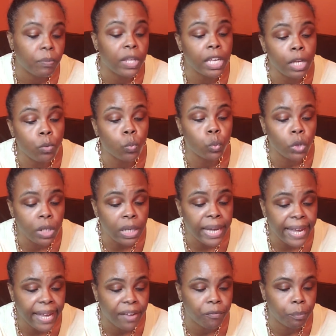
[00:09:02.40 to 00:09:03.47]

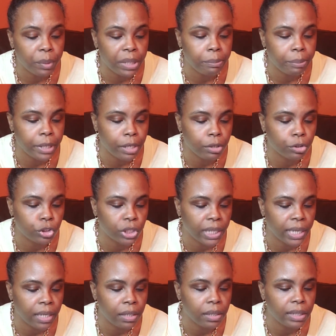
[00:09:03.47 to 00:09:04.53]
to
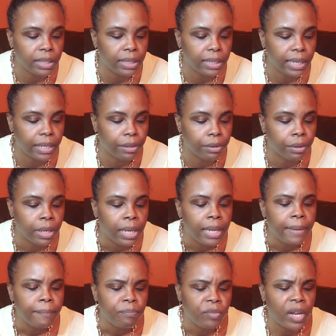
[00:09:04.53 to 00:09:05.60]
handle it later.
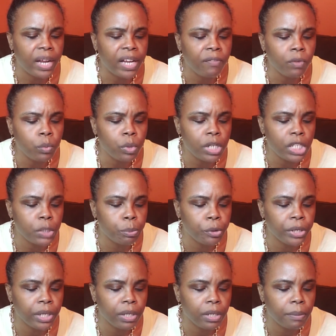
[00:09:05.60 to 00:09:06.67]
Now, everyone is
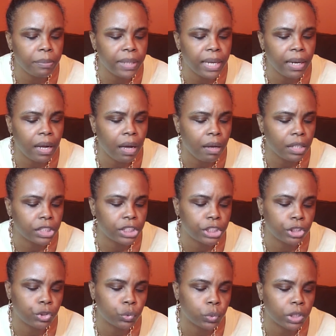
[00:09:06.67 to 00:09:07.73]
bringing up that August
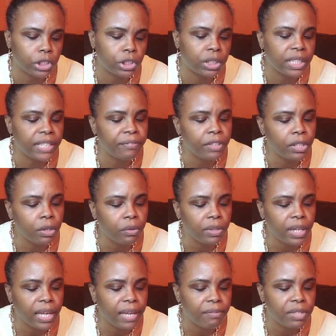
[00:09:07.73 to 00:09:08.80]
situation, even though
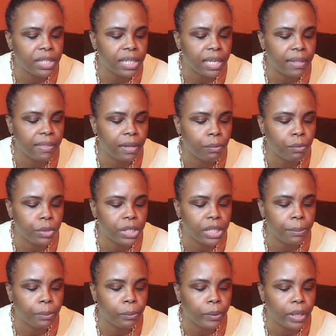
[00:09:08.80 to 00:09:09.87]
they have said they were
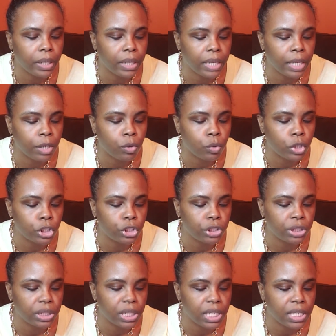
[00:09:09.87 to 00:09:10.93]
separated and
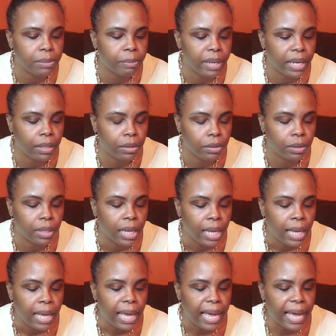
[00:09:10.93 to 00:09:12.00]
questioning his manhood.
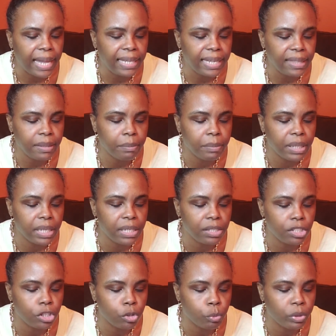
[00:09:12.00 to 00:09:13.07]
I let the men
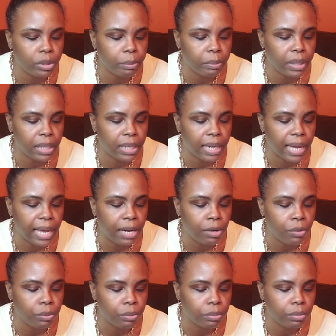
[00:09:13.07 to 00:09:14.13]
deal with the men. I
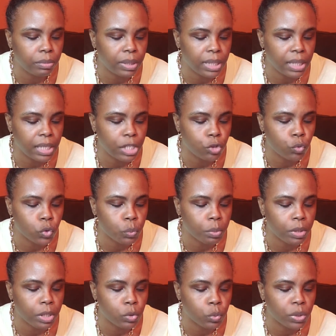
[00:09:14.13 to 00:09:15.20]
don't think his
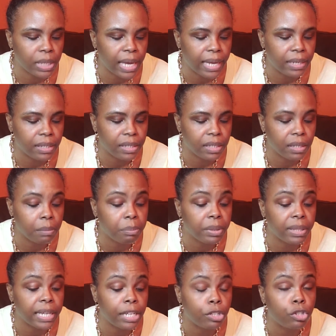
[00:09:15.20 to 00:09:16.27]
response was ideal,
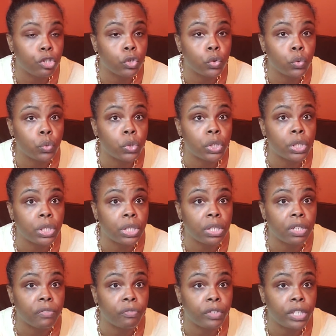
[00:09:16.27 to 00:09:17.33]
but they do
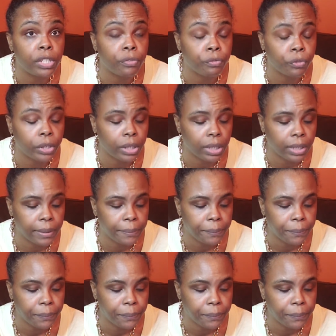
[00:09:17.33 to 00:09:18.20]
stuff differently.